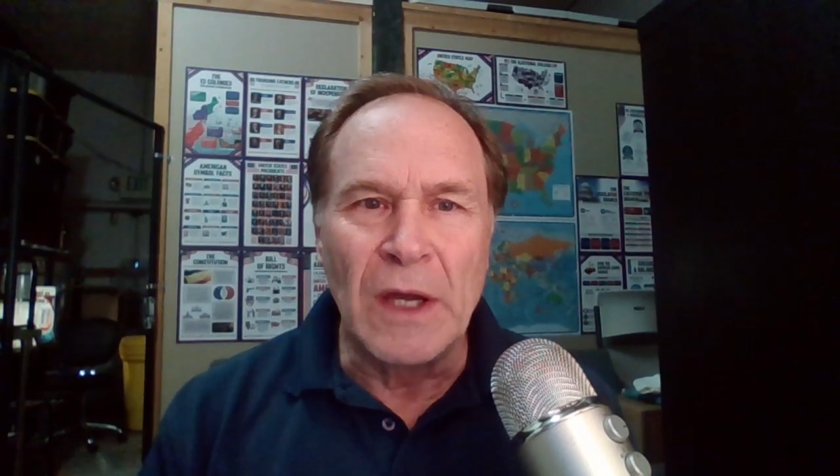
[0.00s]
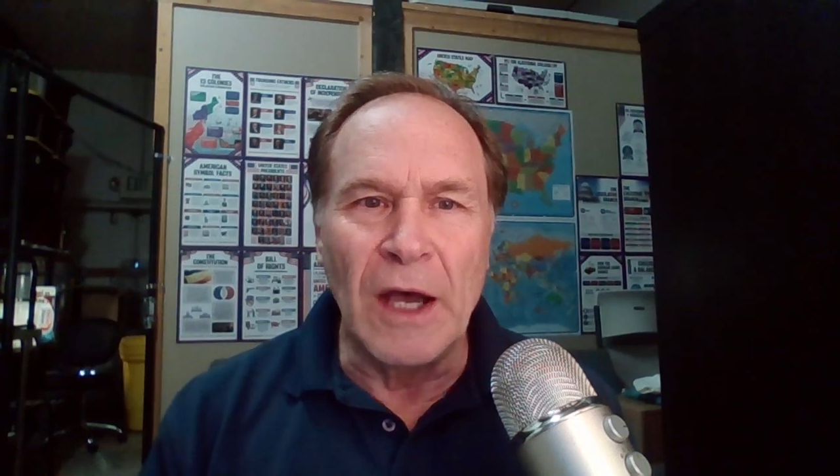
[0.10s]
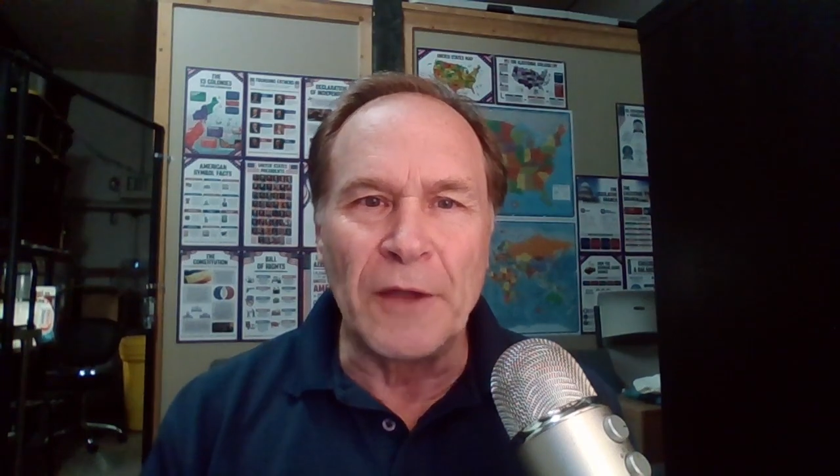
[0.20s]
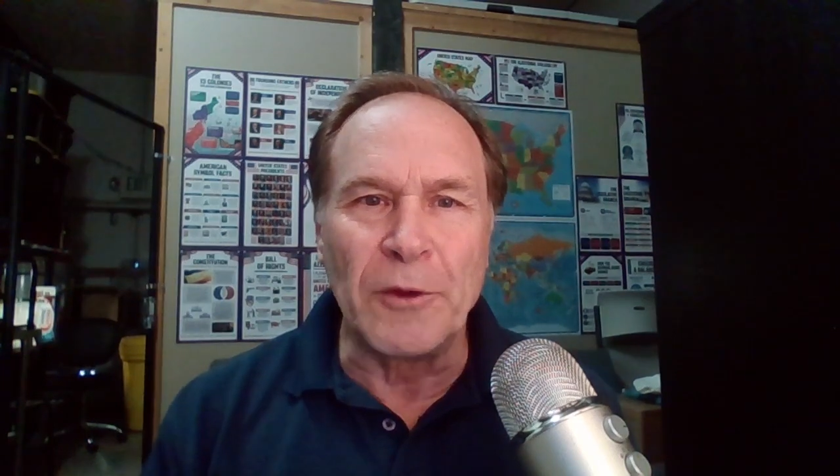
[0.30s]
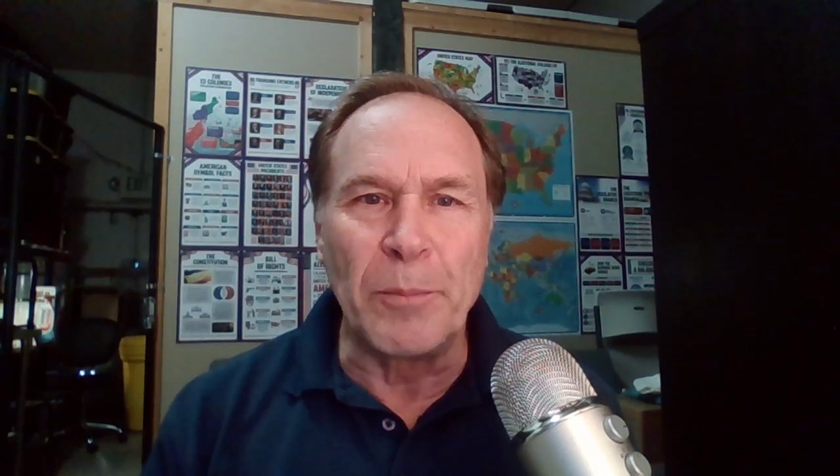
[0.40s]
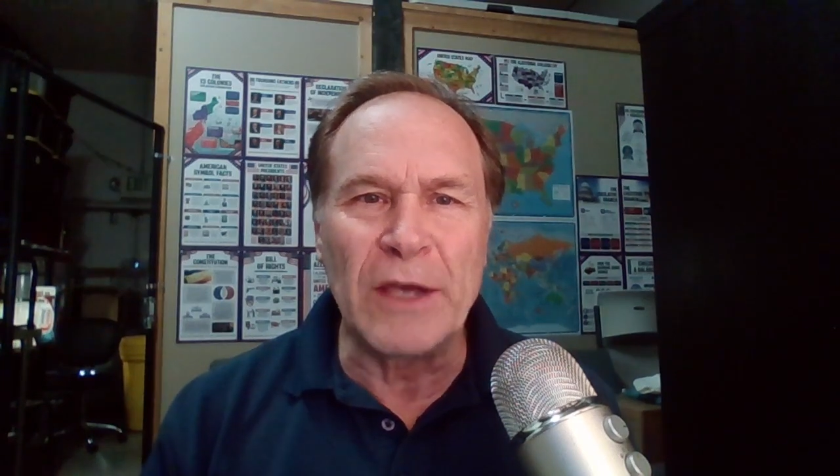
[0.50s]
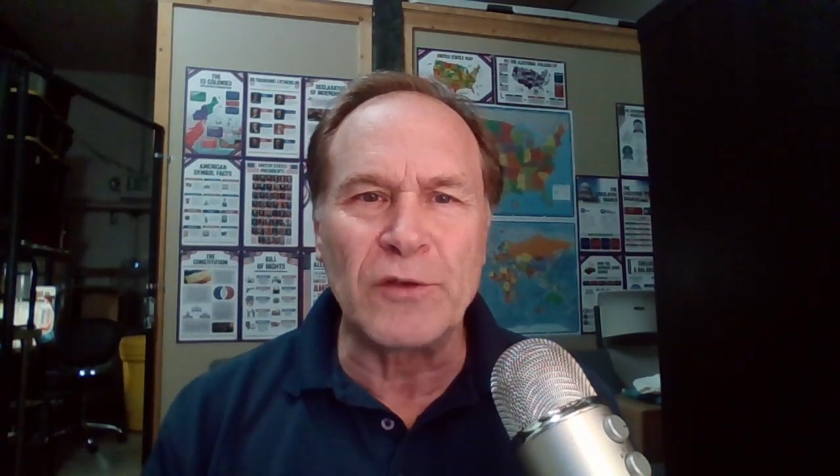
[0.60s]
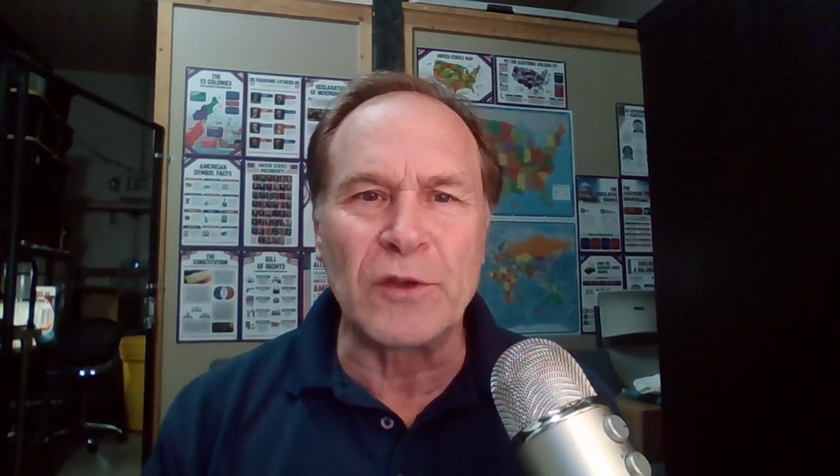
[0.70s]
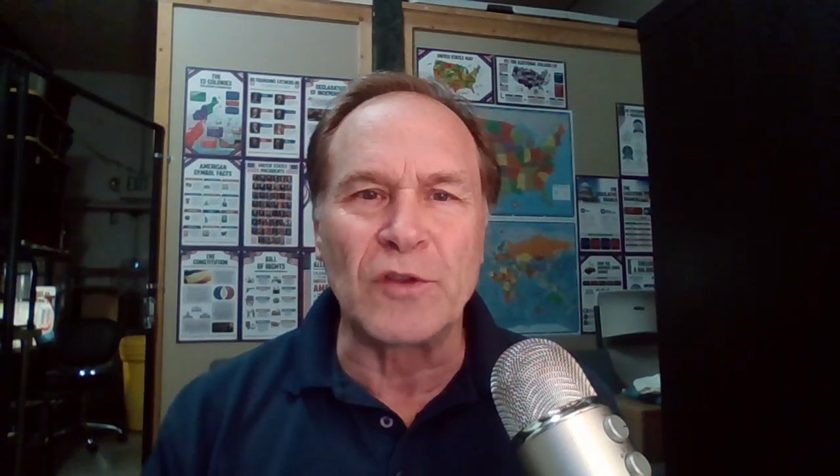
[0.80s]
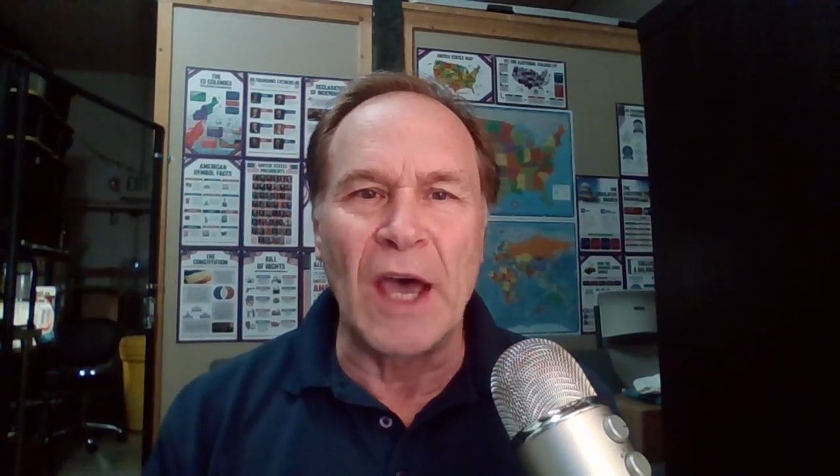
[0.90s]
Uh, the
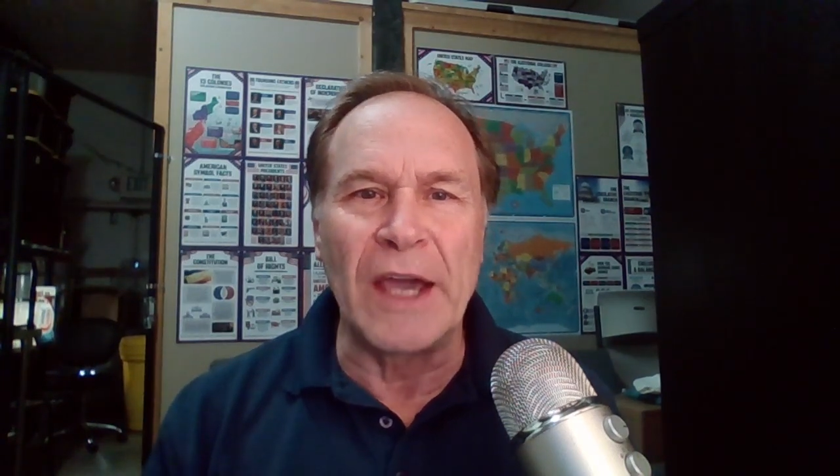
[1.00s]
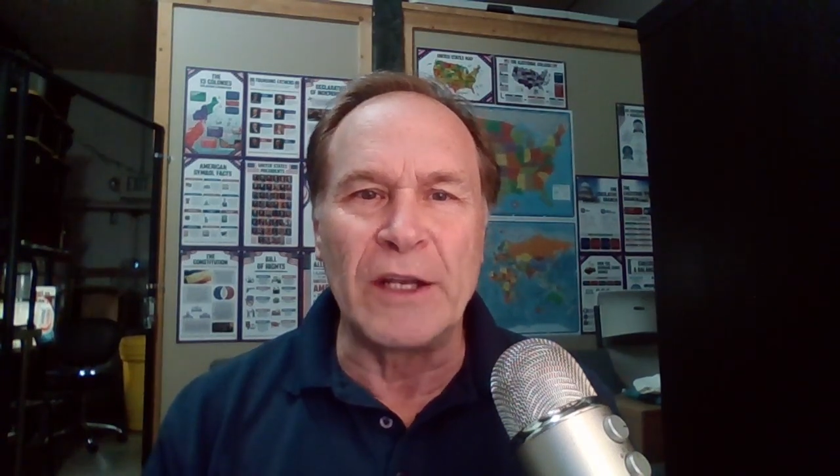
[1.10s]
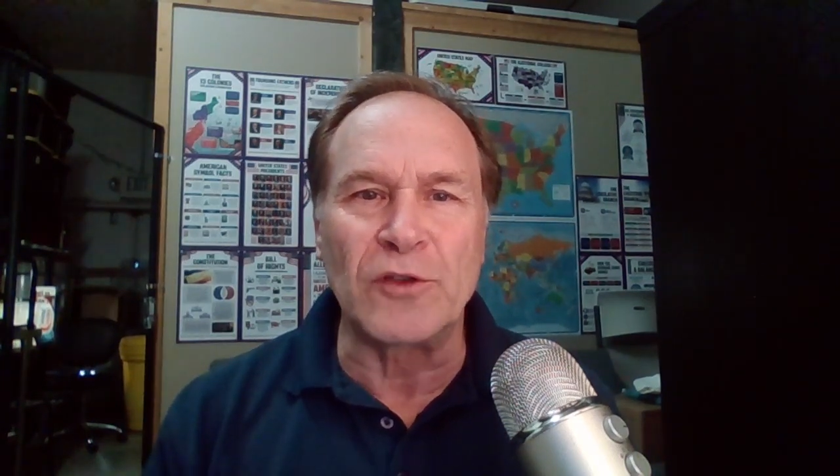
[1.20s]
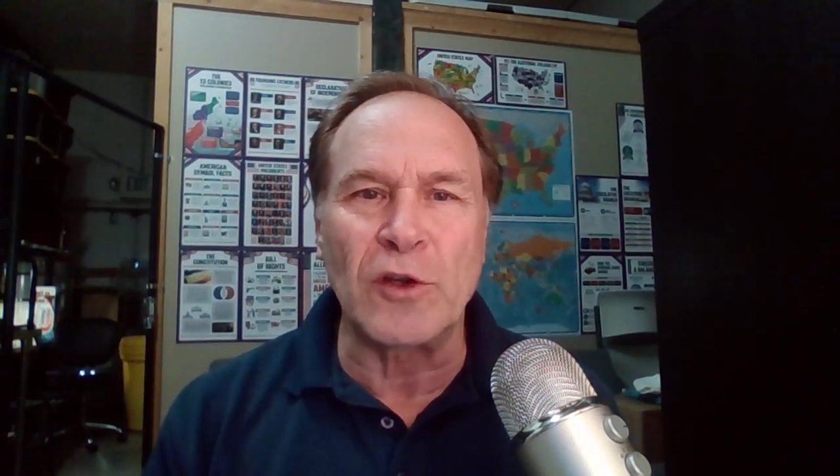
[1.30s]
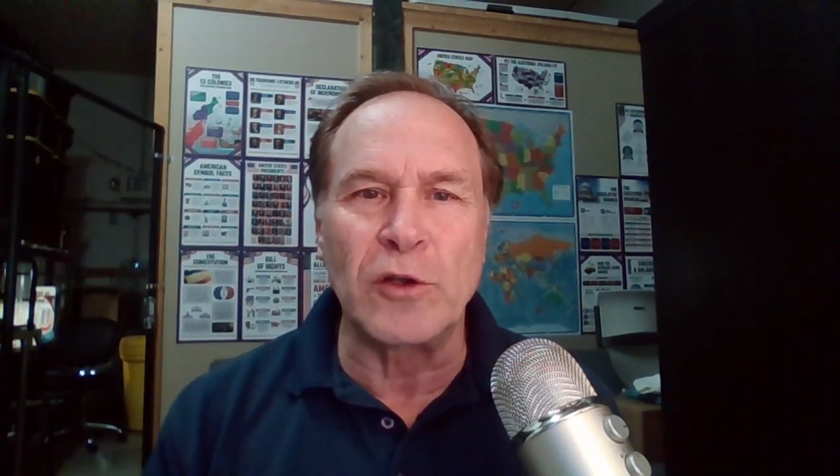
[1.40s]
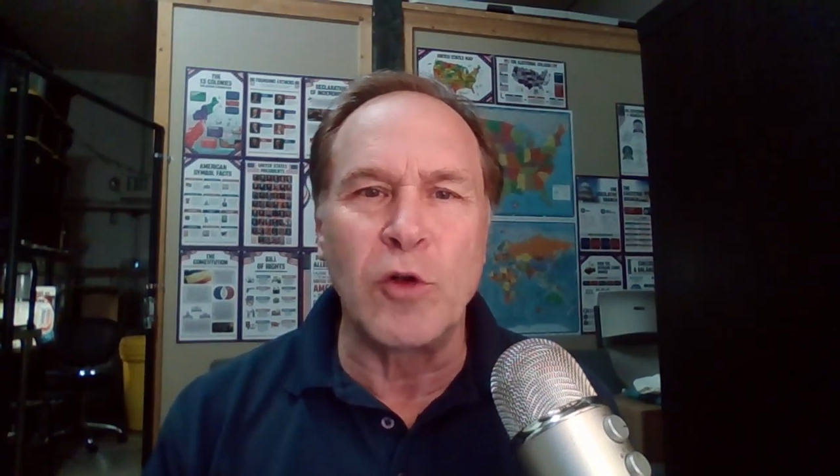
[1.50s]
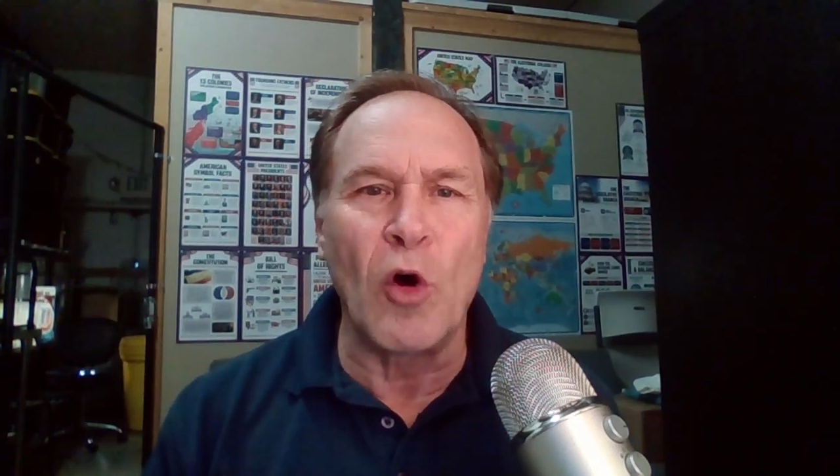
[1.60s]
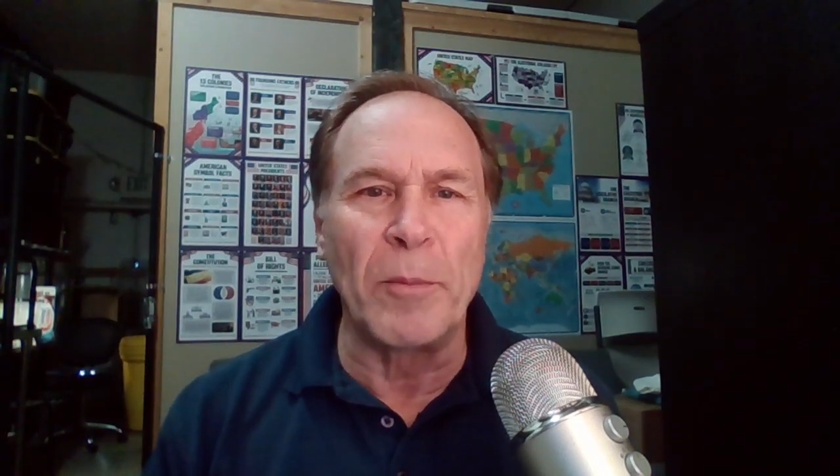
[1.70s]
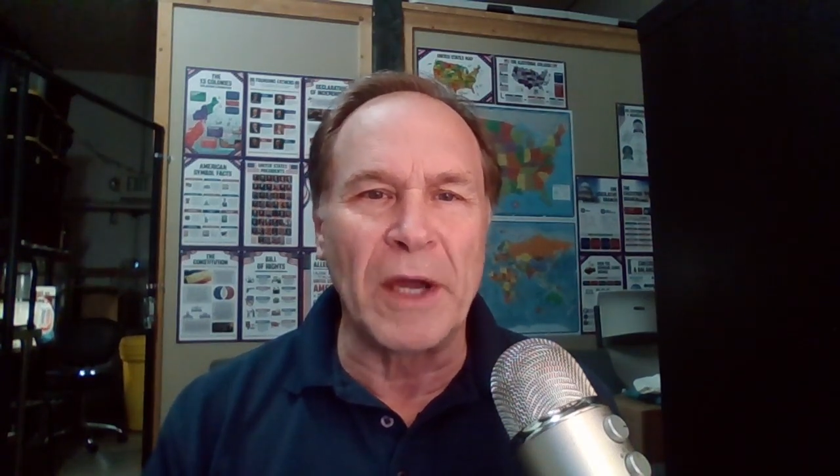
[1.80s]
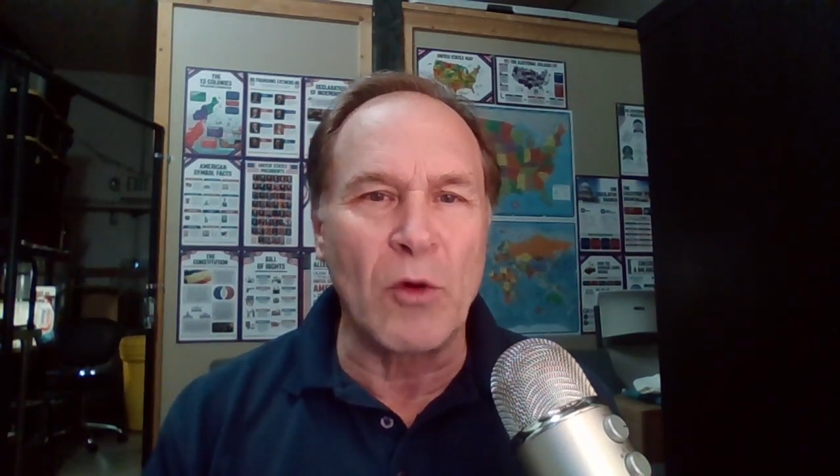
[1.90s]
pesticide is
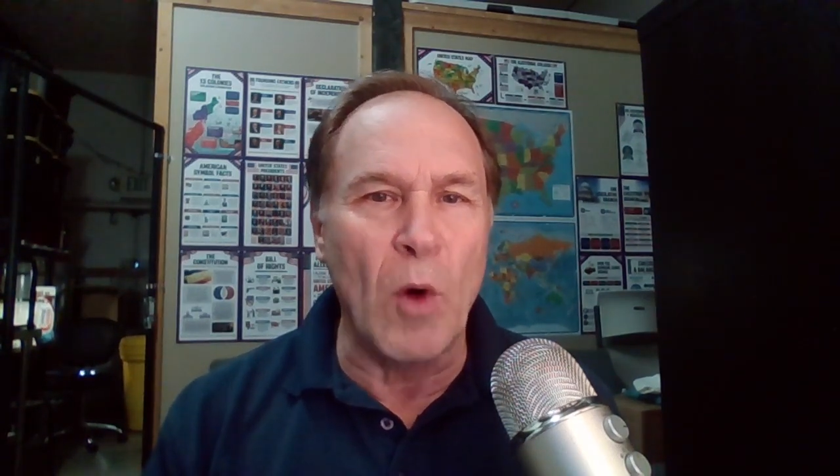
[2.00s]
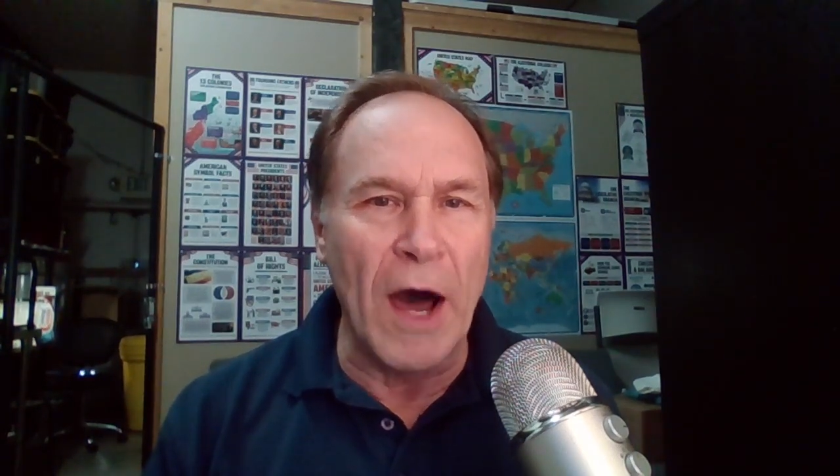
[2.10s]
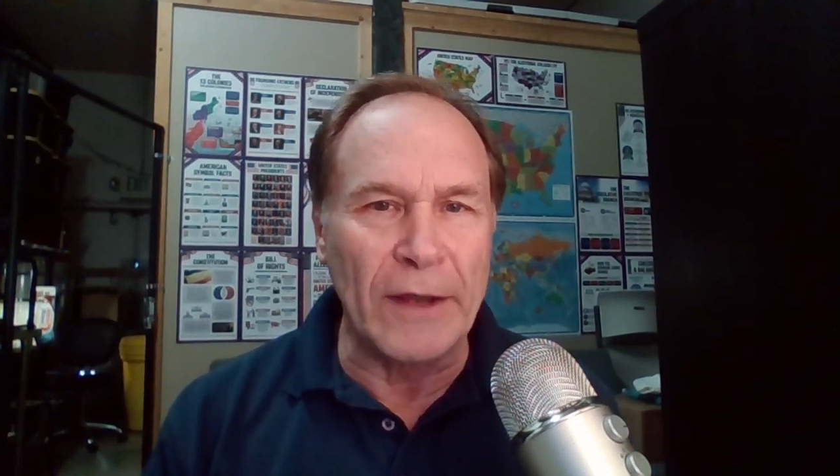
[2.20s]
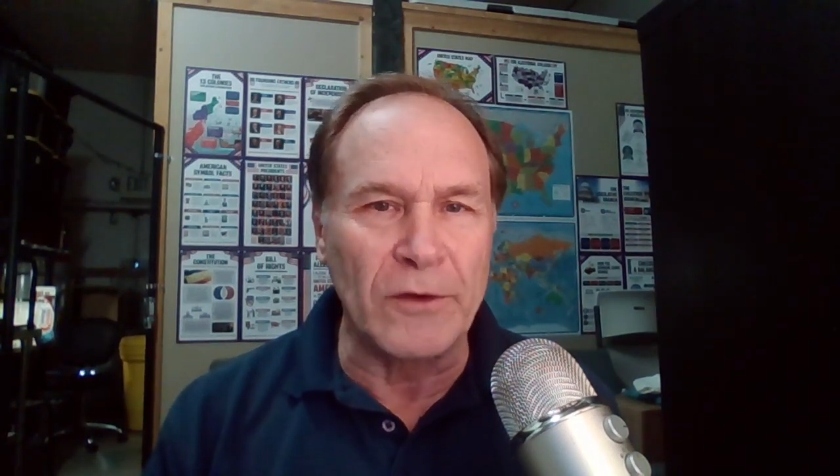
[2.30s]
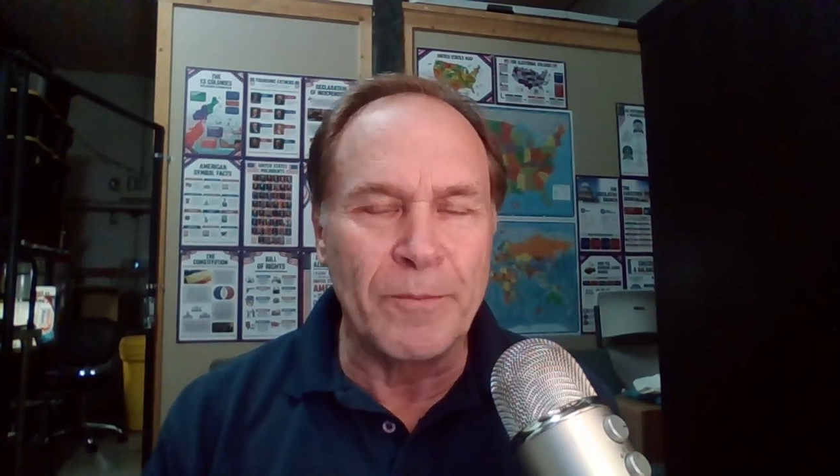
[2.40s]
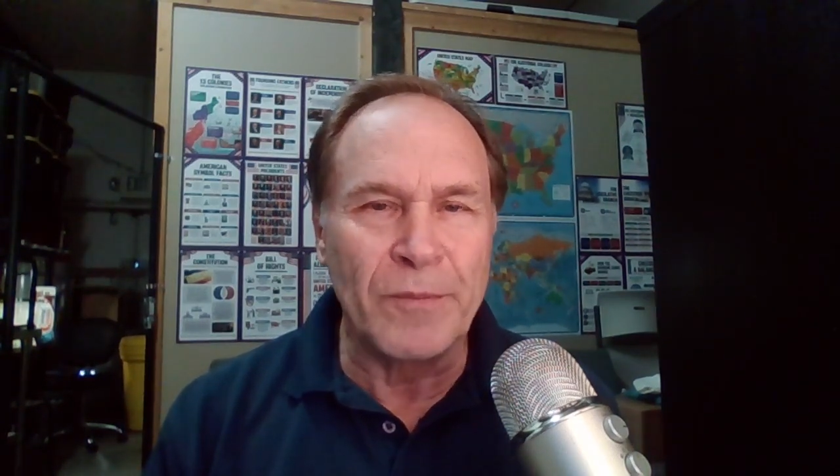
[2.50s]
chlormequat,